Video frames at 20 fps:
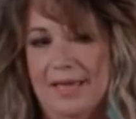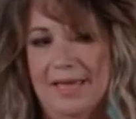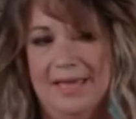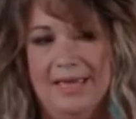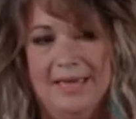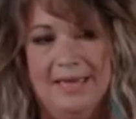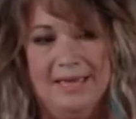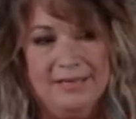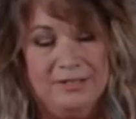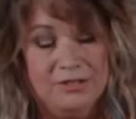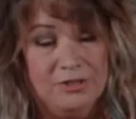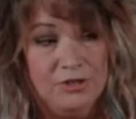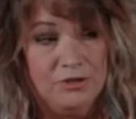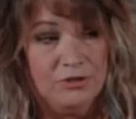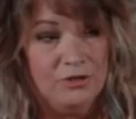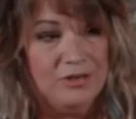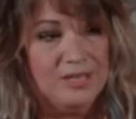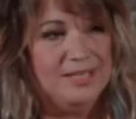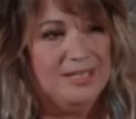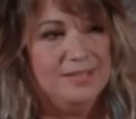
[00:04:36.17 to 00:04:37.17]
And
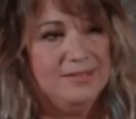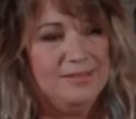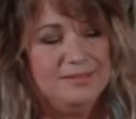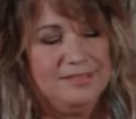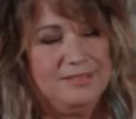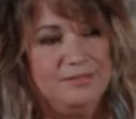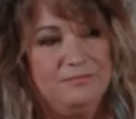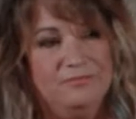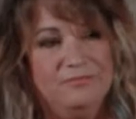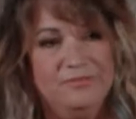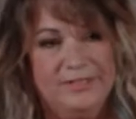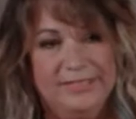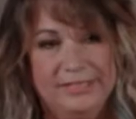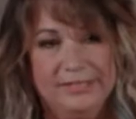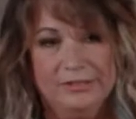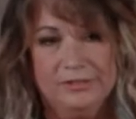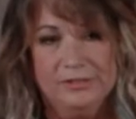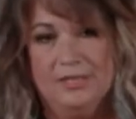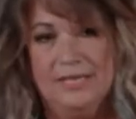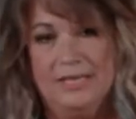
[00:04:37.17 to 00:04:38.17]
her
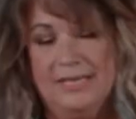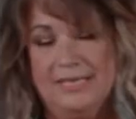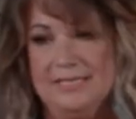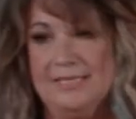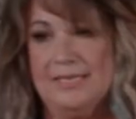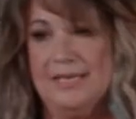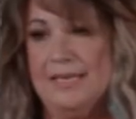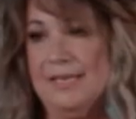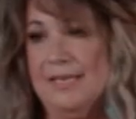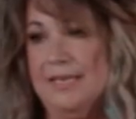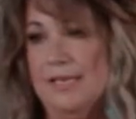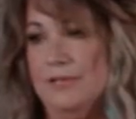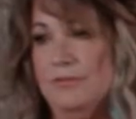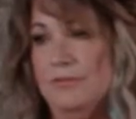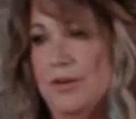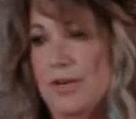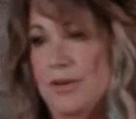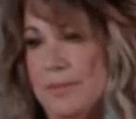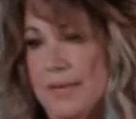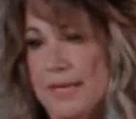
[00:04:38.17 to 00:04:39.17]
severe anxiety
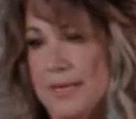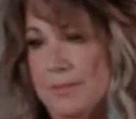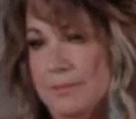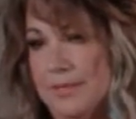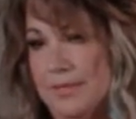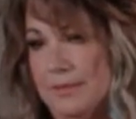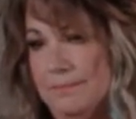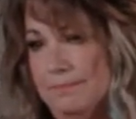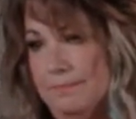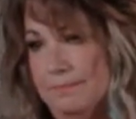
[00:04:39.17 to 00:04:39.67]
around abandonment.